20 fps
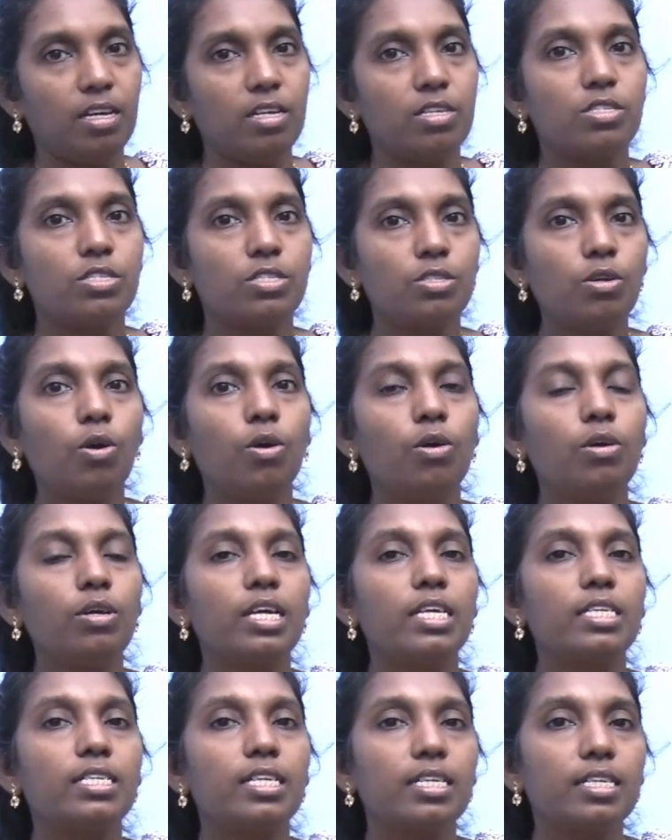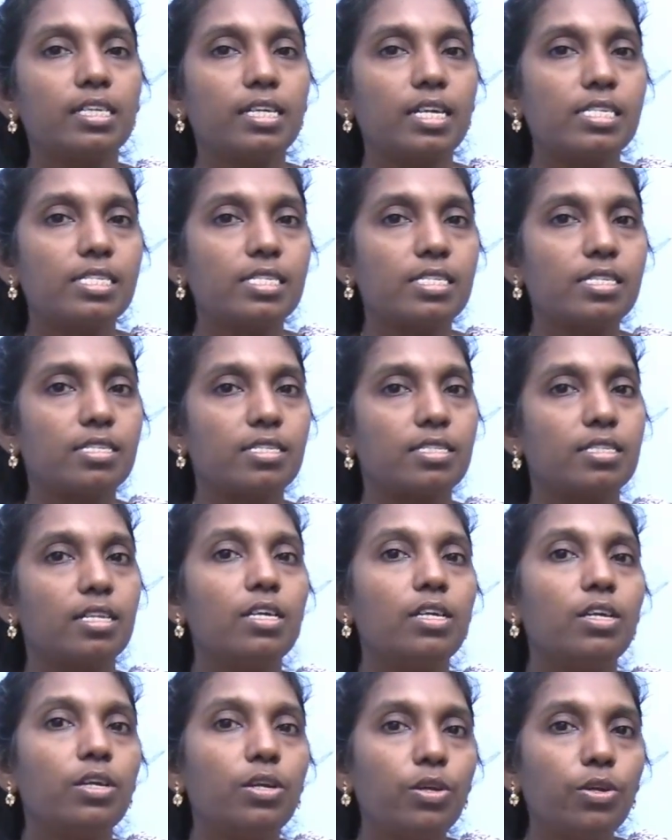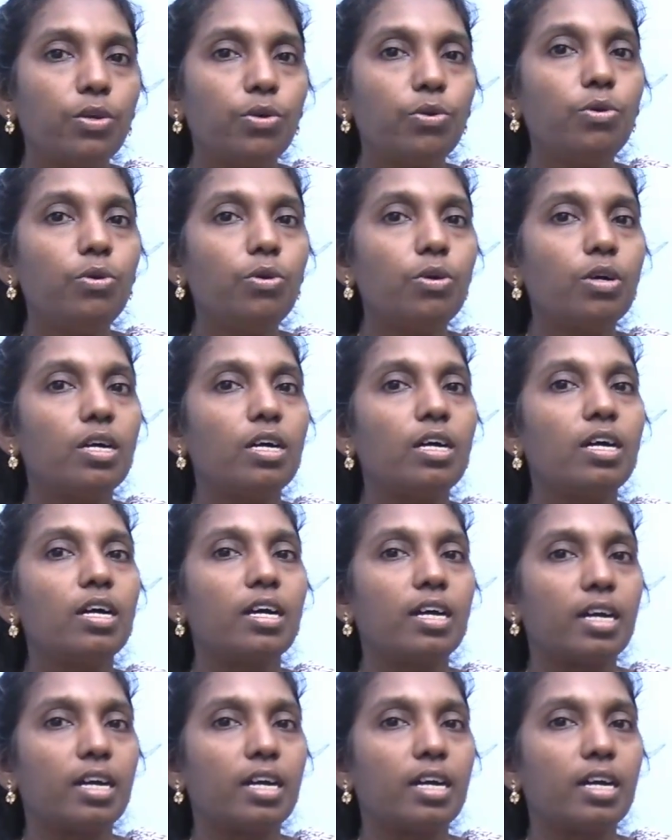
So, it increases the new